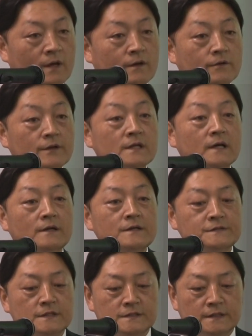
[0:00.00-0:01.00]
Clinical
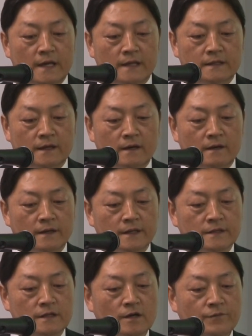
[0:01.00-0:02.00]
research data
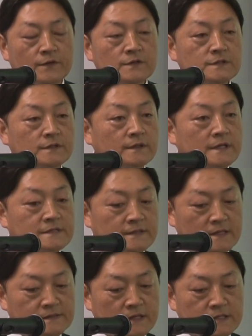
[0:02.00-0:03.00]
in near future is
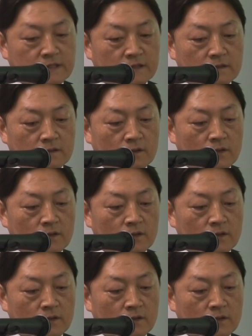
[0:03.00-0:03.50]
essential